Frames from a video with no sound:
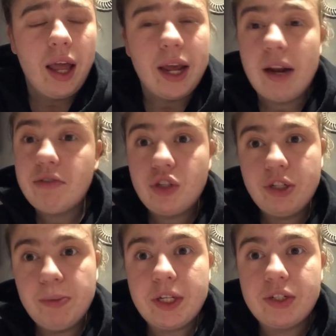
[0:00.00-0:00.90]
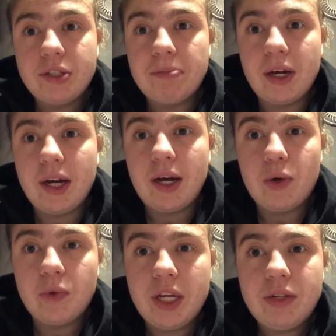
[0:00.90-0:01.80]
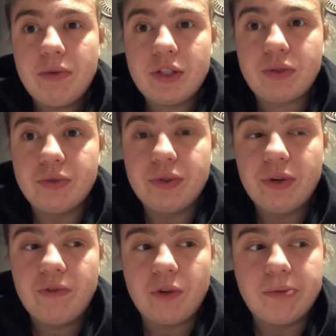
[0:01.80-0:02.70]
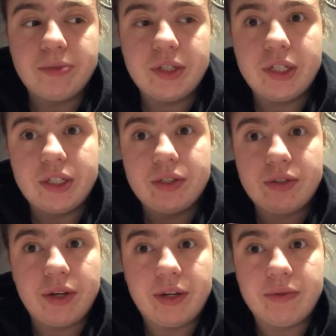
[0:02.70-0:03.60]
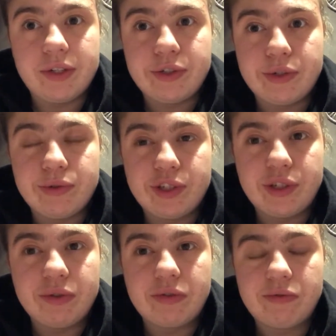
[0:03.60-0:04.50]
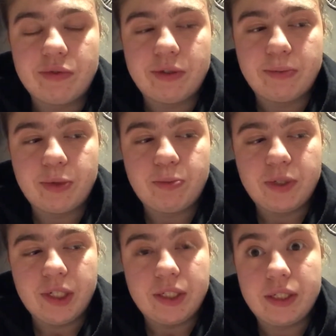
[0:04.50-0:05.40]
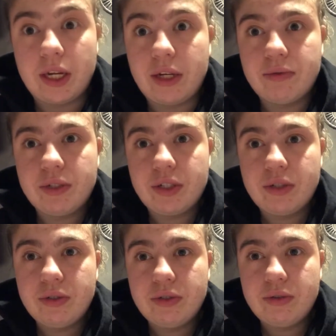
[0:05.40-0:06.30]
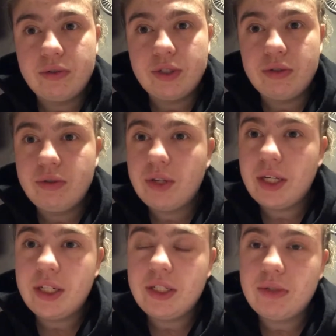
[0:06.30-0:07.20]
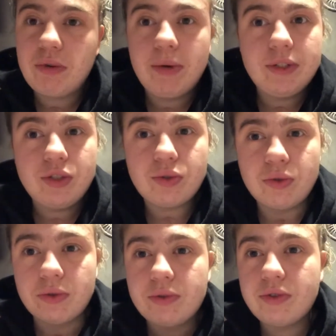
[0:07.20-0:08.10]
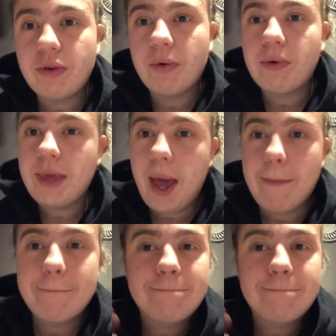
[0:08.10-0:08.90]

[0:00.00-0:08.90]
And I would show you pictures, but we had to wear school uniforms, and so I don't want to show the uniforms because I don't want to go show you guys where I went to school. So yeah.